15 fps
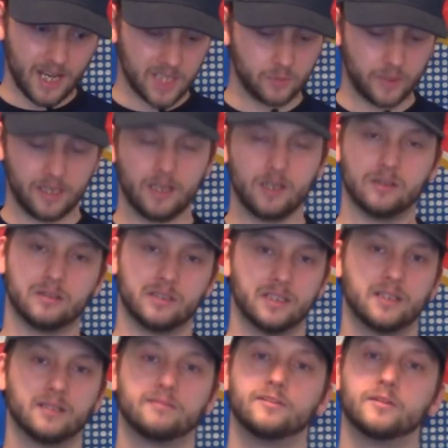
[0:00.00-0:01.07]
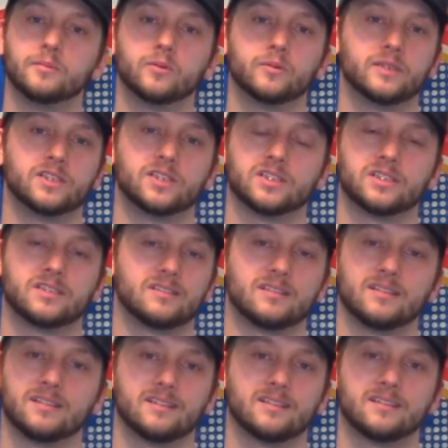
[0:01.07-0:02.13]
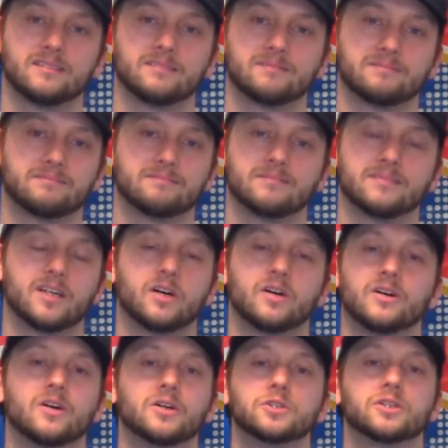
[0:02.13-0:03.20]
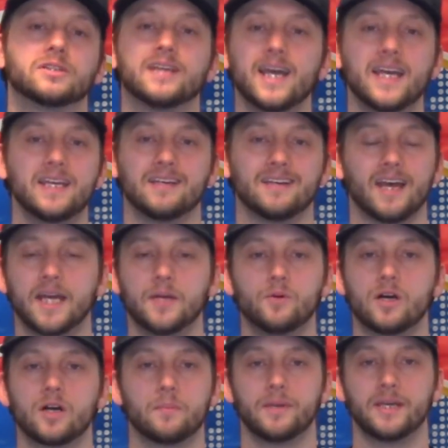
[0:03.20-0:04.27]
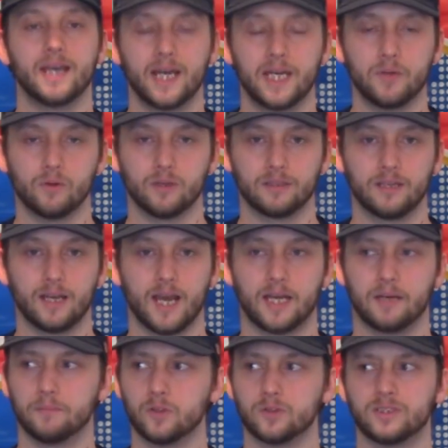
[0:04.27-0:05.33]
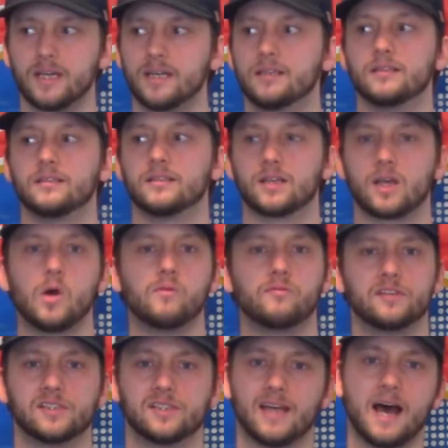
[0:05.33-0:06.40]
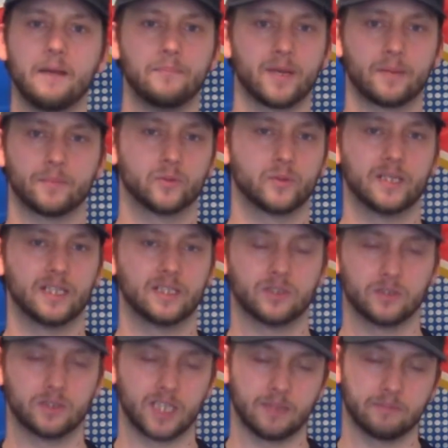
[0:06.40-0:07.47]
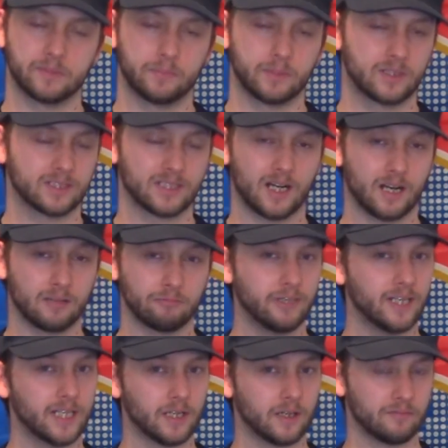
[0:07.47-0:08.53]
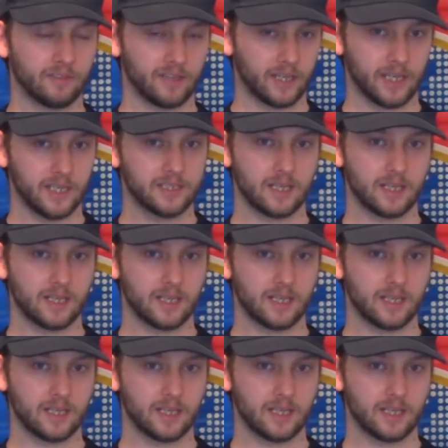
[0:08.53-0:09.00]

as we know, you know, football is just, on your day, anyone could beat anyone. And I'm not saying the gulf is that big between these two teams, because I really don't think it